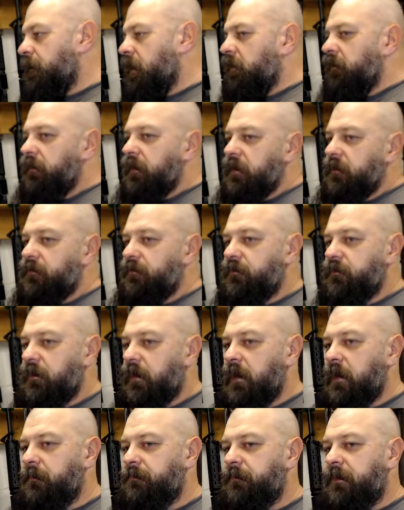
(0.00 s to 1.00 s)
that's
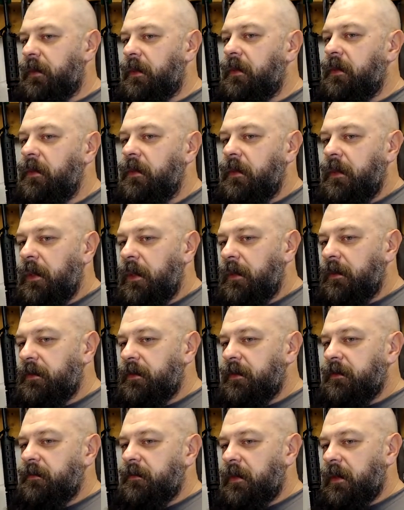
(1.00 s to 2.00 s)
empty and
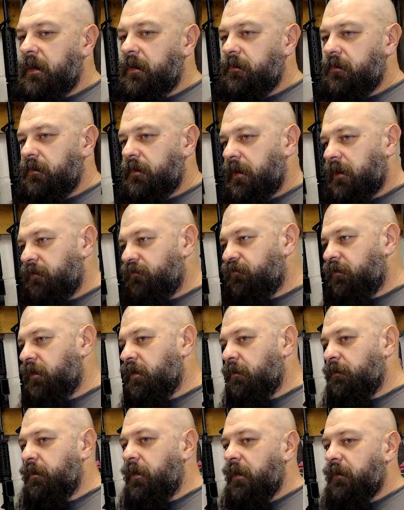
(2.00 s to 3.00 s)
getting that
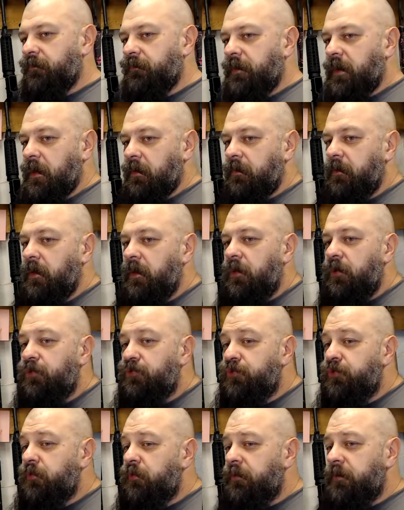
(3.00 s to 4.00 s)
trigger press down.
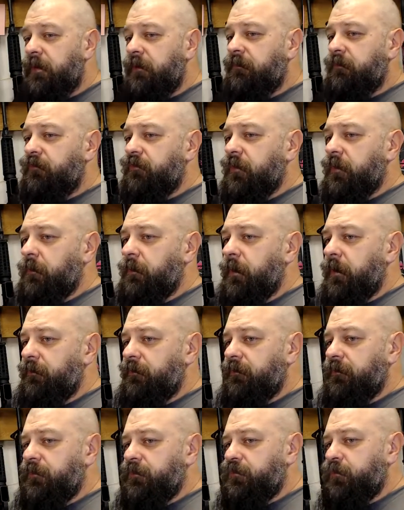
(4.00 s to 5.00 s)
Two of the different trigger
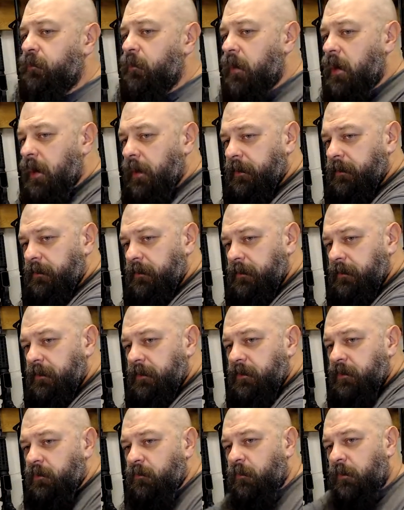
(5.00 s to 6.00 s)
presses that you want.
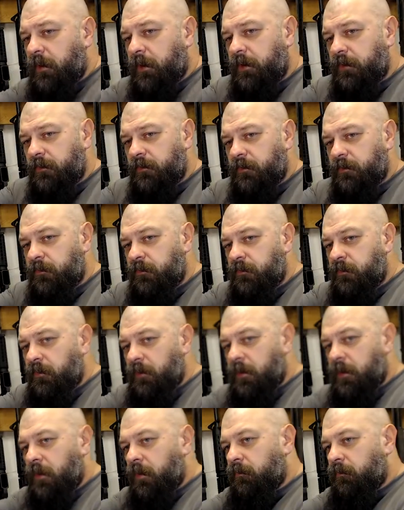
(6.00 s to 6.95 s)
You want to